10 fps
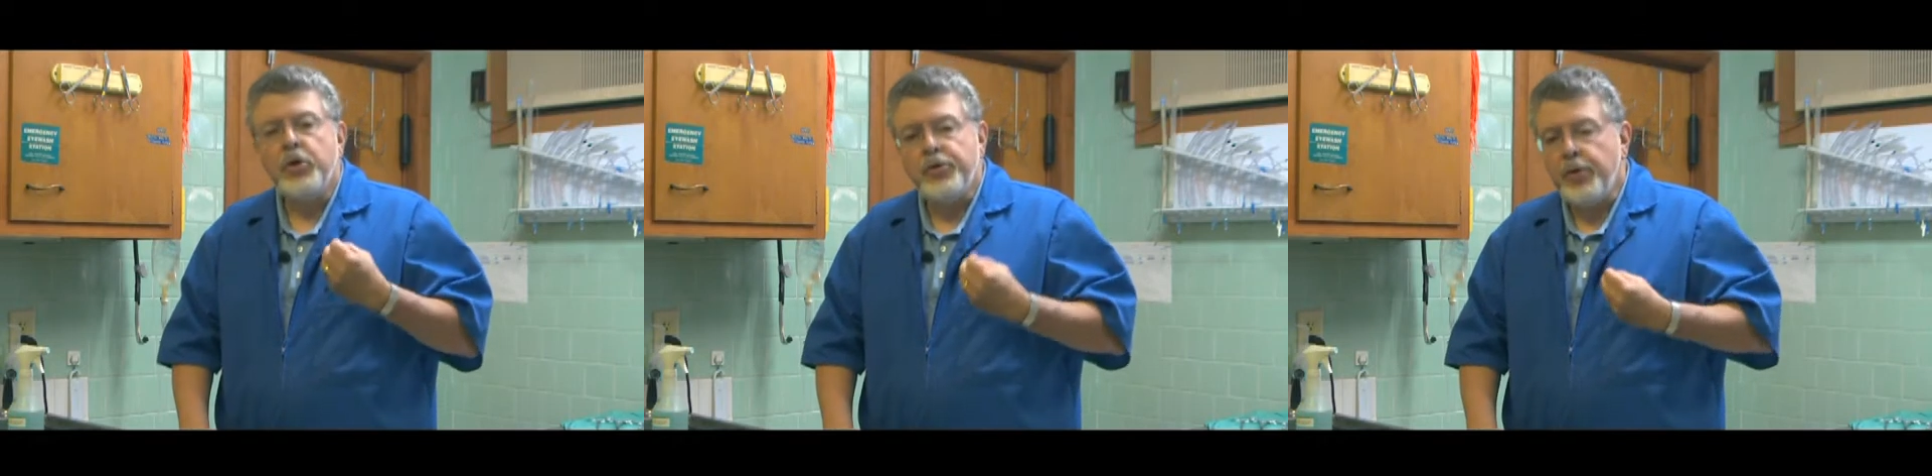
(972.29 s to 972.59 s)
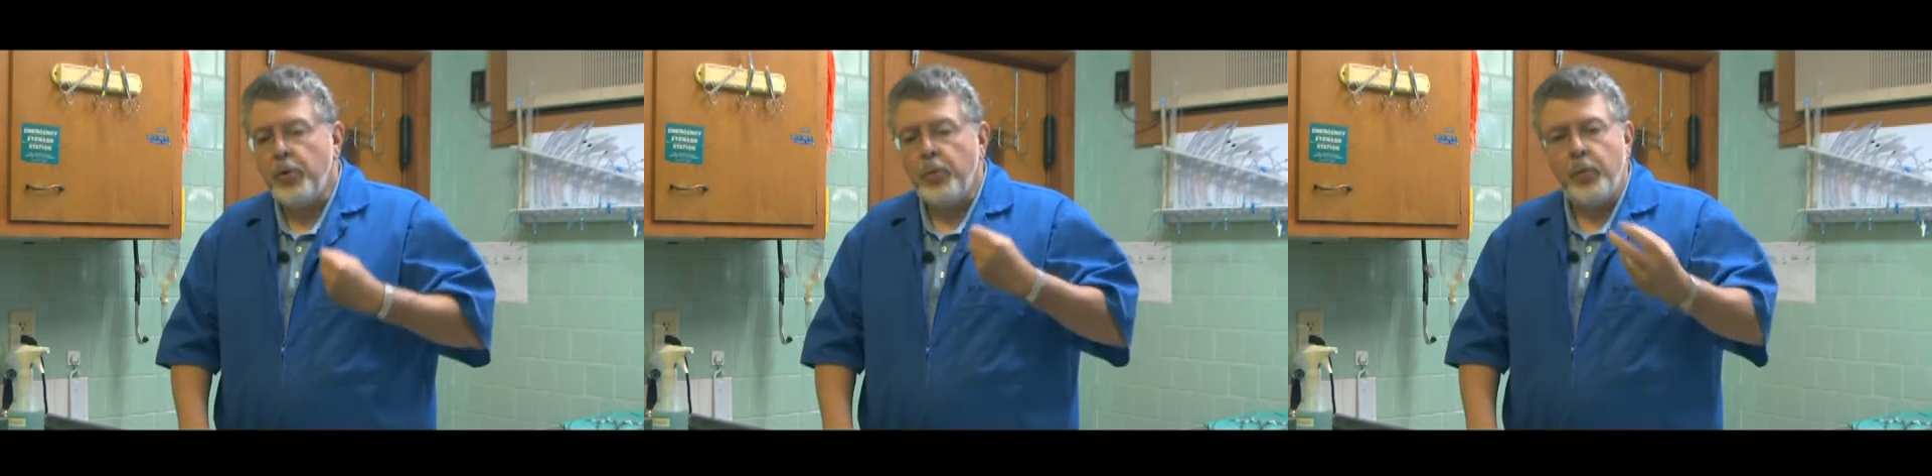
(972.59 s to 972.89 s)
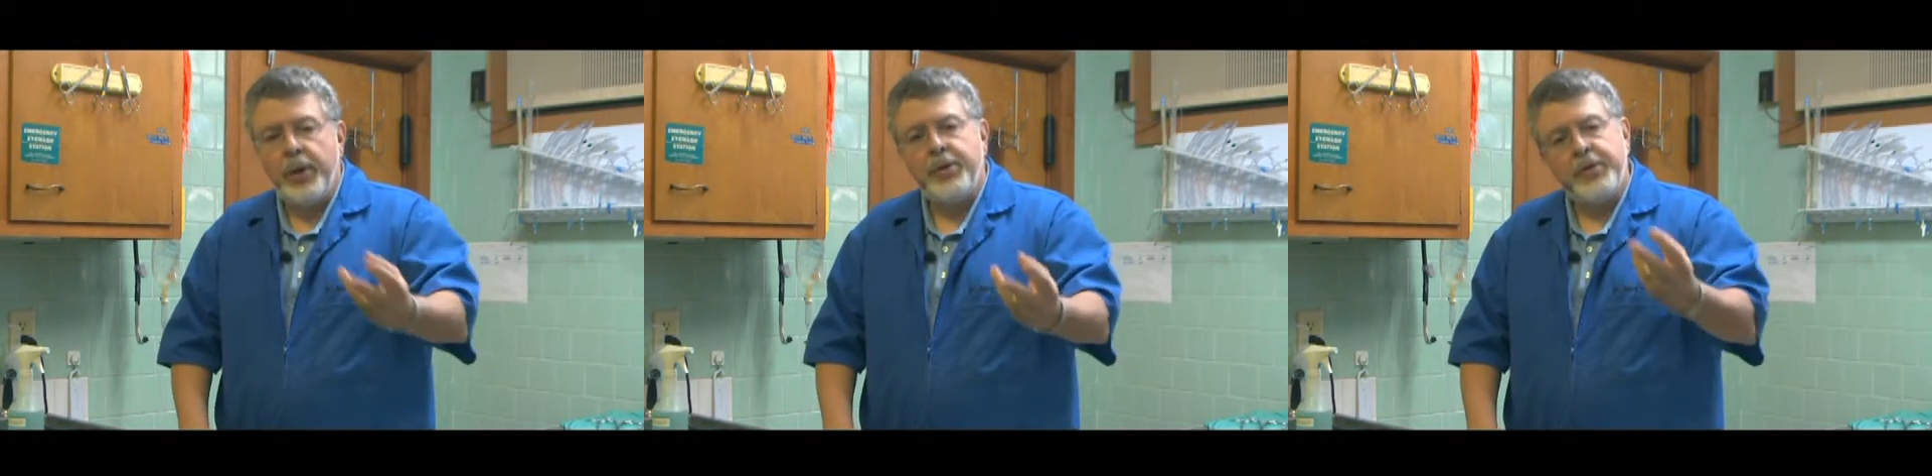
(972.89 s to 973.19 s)
So
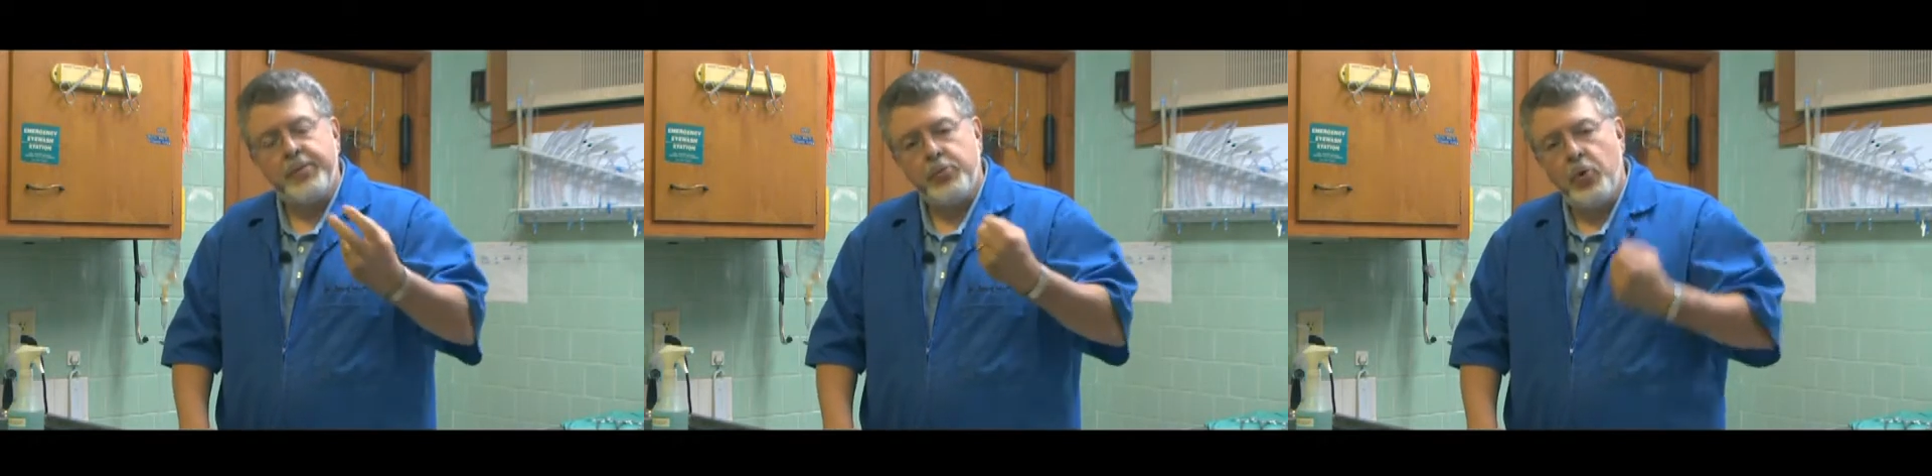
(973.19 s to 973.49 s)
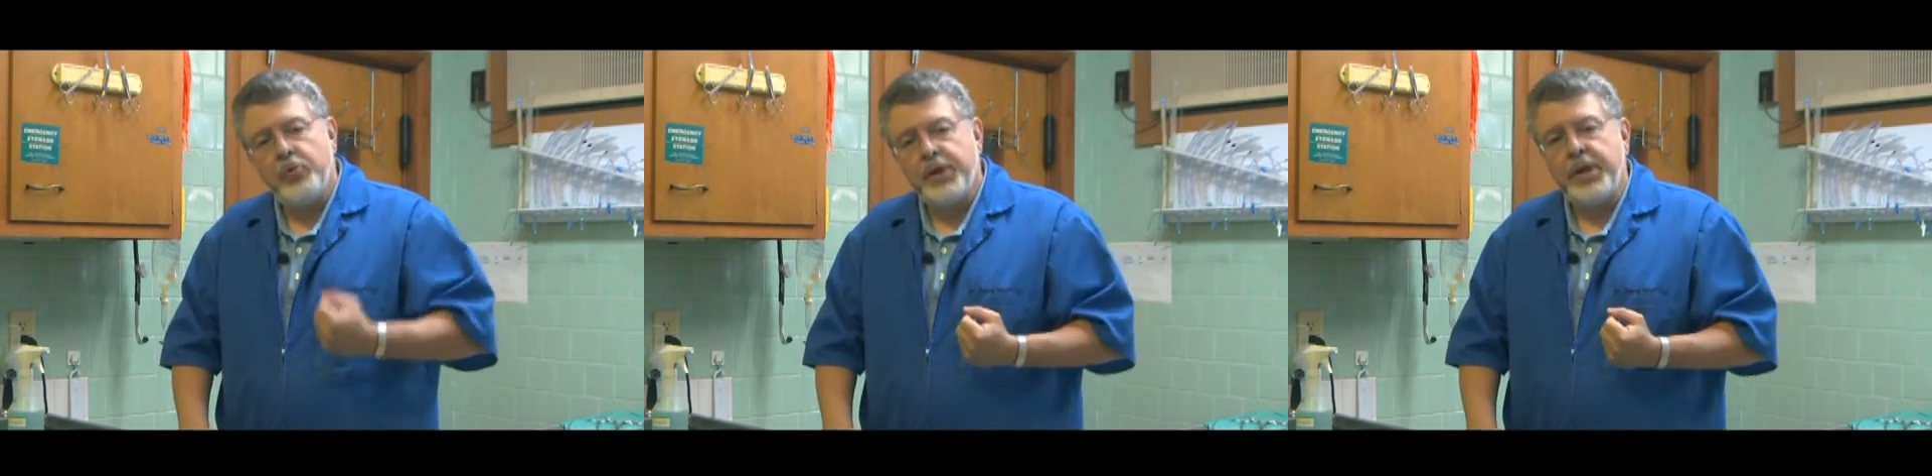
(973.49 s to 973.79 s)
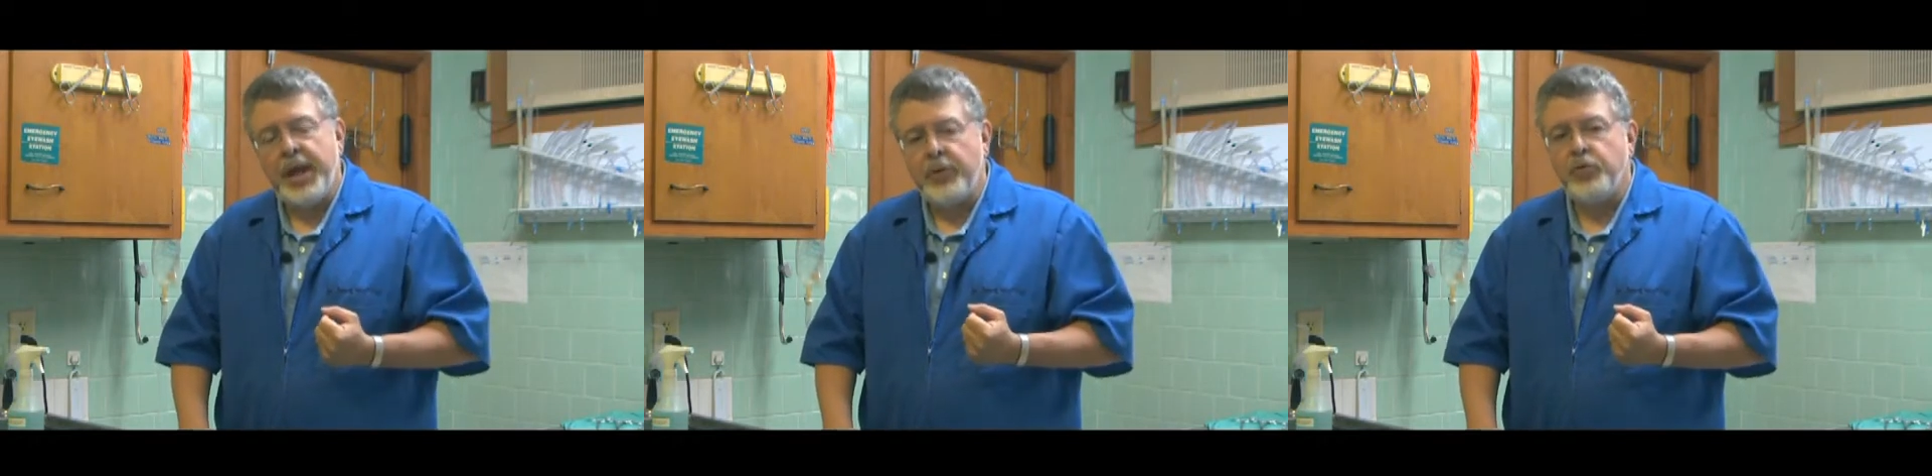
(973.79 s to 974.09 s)
when this
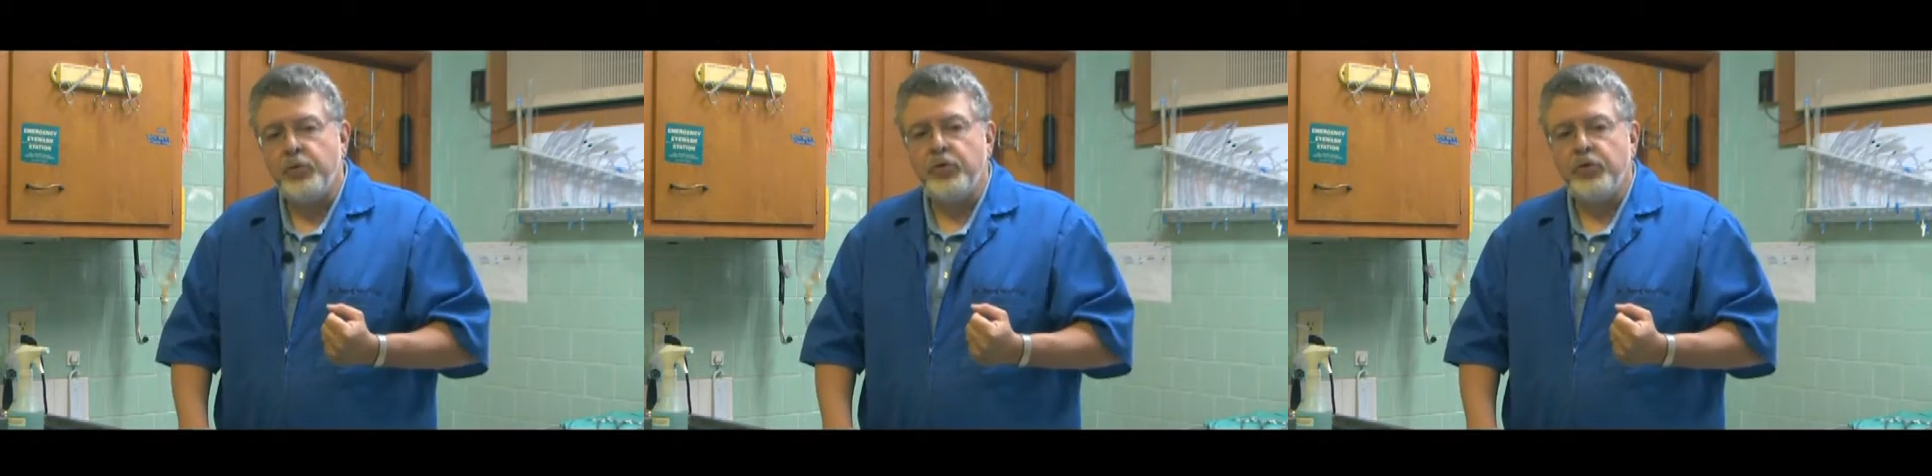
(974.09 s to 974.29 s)
protein enters